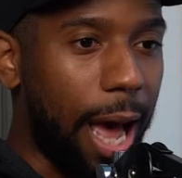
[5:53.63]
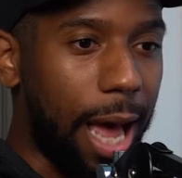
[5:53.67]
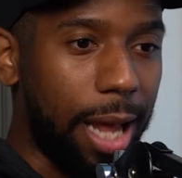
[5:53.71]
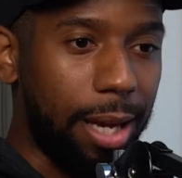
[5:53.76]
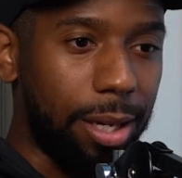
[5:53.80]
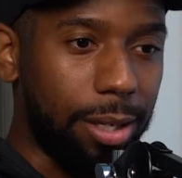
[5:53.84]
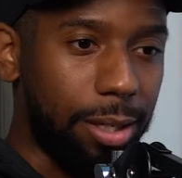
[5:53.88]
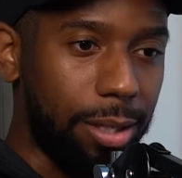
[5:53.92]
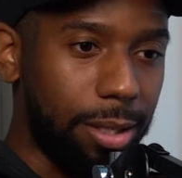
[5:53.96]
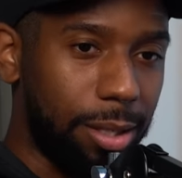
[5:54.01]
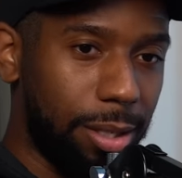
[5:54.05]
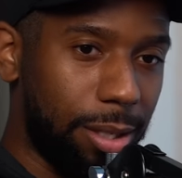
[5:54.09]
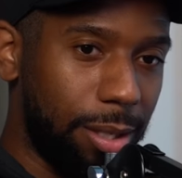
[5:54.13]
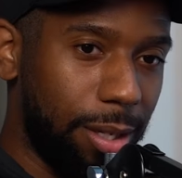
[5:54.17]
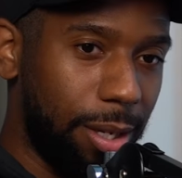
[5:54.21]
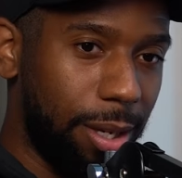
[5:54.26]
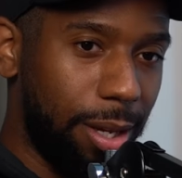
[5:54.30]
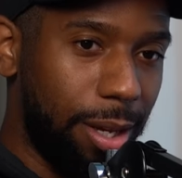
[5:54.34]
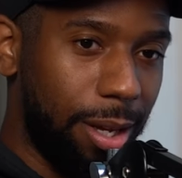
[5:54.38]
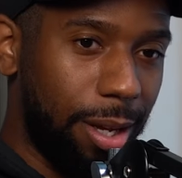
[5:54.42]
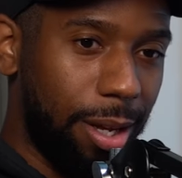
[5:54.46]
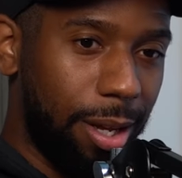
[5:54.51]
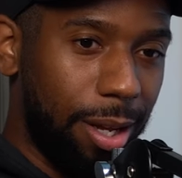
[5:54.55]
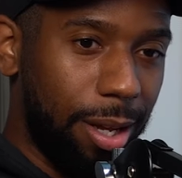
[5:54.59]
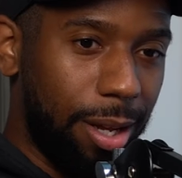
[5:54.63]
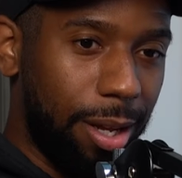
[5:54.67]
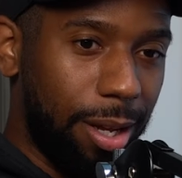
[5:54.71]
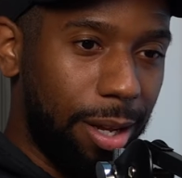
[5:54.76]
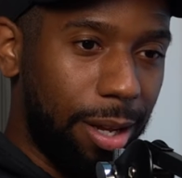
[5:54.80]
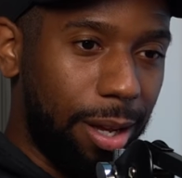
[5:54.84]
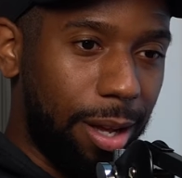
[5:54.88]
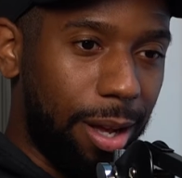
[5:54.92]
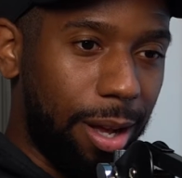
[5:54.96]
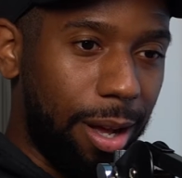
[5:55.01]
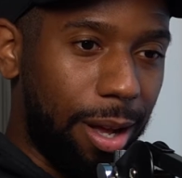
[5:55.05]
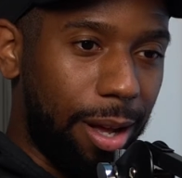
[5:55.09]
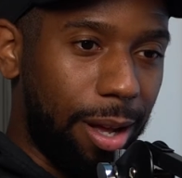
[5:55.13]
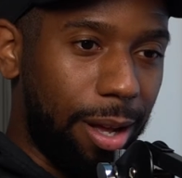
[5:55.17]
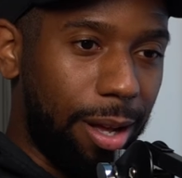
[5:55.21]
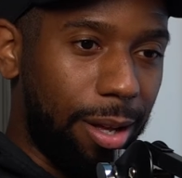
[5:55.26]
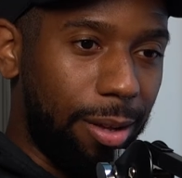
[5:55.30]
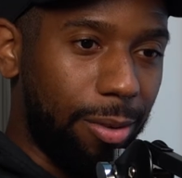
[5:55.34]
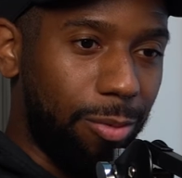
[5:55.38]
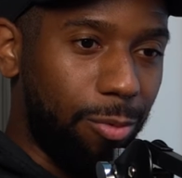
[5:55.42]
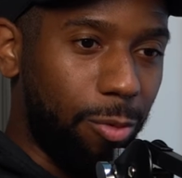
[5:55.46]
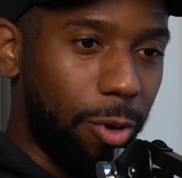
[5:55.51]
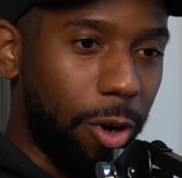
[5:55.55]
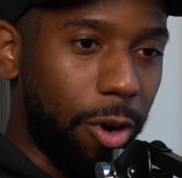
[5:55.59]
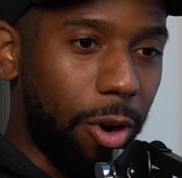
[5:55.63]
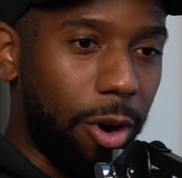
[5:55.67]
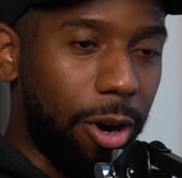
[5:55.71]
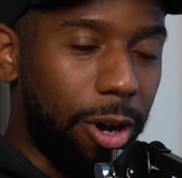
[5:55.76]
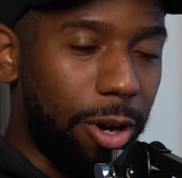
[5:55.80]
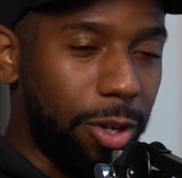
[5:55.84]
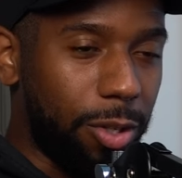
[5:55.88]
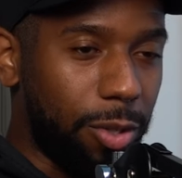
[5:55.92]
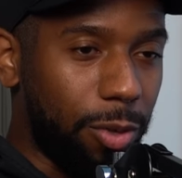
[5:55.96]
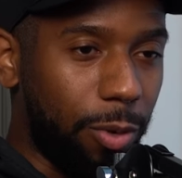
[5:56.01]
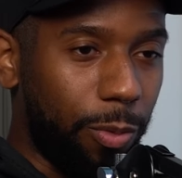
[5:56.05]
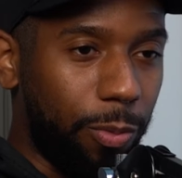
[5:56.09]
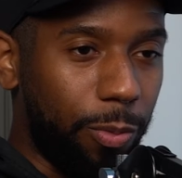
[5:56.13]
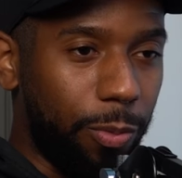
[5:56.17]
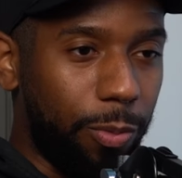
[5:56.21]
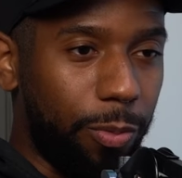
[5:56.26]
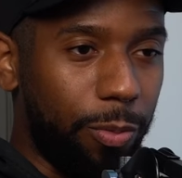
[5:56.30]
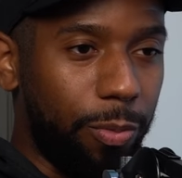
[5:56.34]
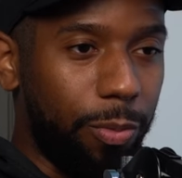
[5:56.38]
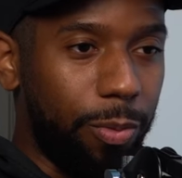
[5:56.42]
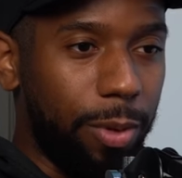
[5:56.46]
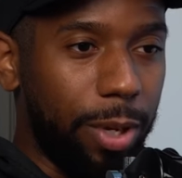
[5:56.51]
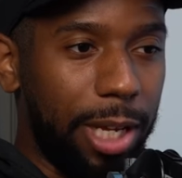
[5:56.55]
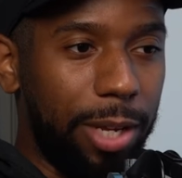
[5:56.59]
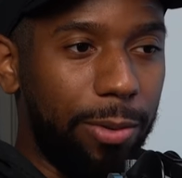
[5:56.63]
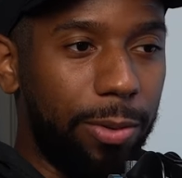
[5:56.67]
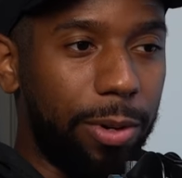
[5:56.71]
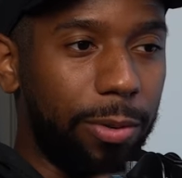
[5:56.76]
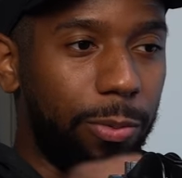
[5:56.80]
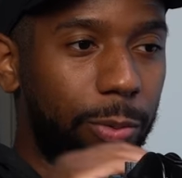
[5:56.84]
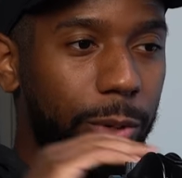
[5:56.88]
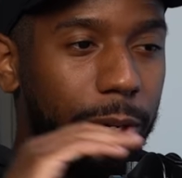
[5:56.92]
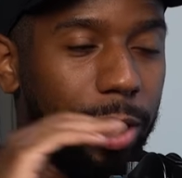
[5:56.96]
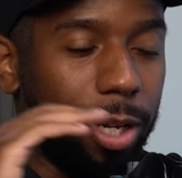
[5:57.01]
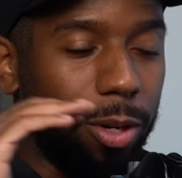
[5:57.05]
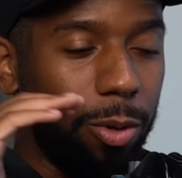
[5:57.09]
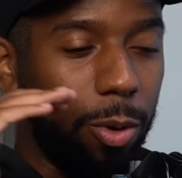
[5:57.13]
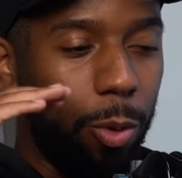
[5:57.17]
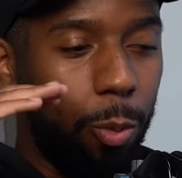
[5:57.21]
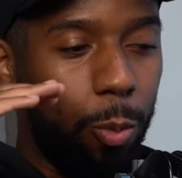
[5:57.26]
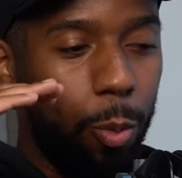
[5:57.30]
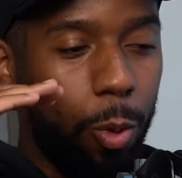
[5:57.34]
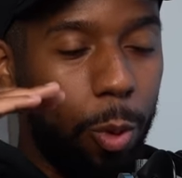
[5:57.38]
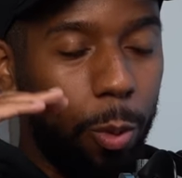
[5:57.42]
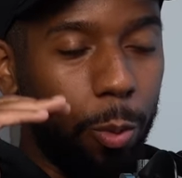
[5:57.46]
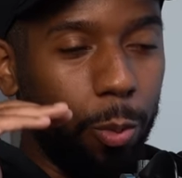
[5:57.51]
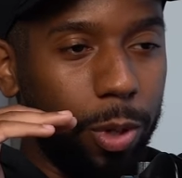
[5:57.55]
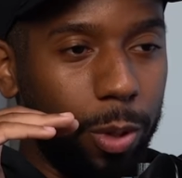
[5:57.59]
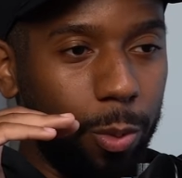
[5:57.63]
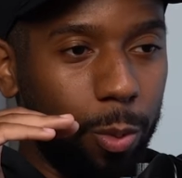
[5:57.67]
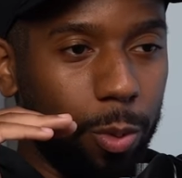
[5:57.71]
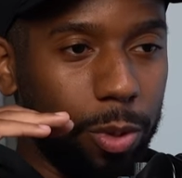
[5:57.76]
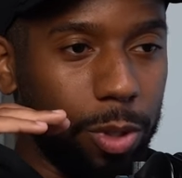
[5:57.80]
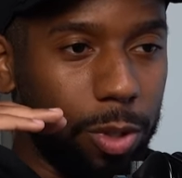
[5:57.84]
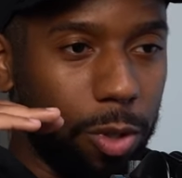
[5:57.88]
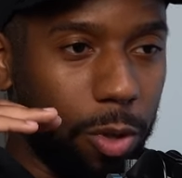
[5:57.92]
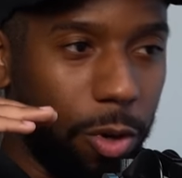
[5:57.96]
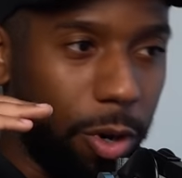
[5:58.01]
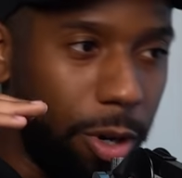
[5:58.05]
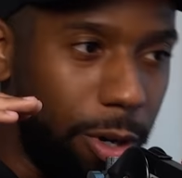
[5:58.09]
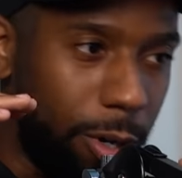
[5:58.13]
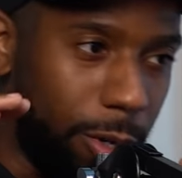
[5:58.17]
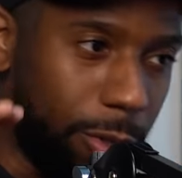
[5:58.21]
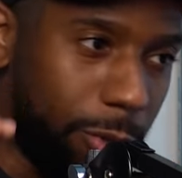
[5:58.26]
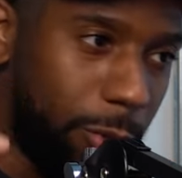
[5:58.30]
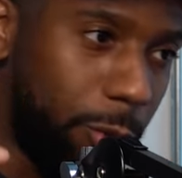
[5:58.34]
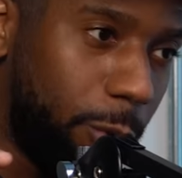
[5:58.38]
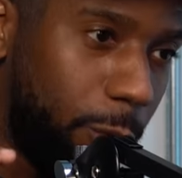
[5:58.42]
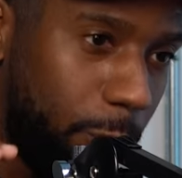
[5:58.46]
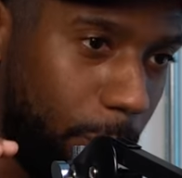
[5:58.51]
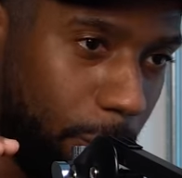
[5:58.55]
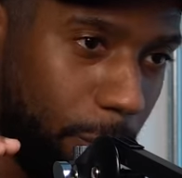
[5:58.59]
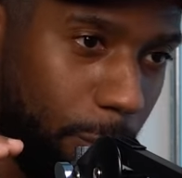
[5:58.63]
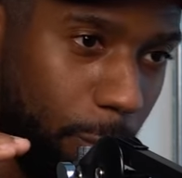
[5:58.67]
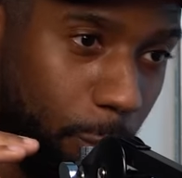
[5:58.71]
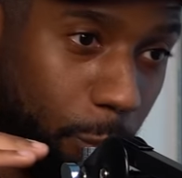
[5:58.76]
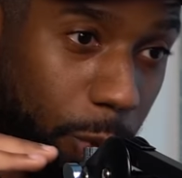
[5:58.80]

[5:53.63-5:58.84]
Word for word: And regardless of even if we didn't know what we was gonna do,